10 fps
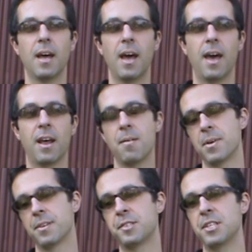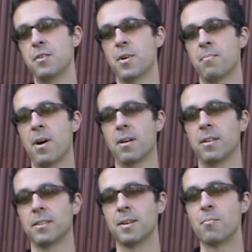and I'm going to see what
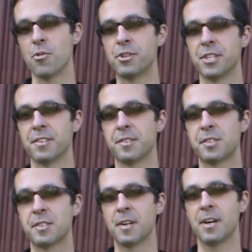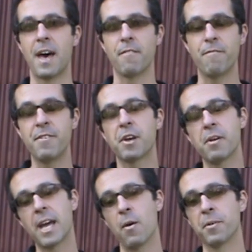model emerges. That
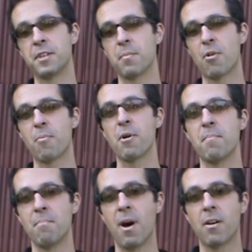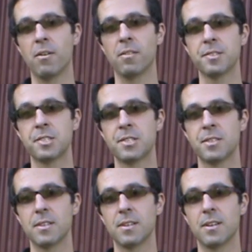figuring out what the appropriate models
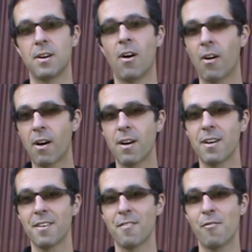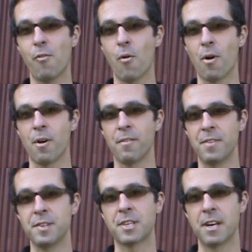are for
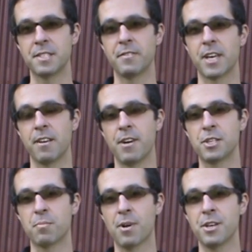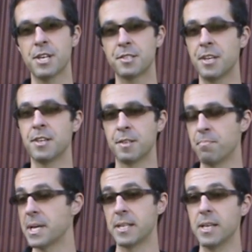these kind of civic innovation projects is a
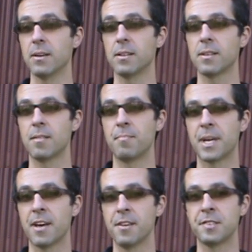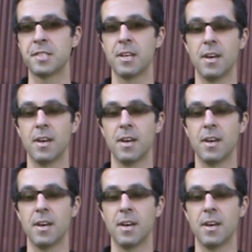big deal, because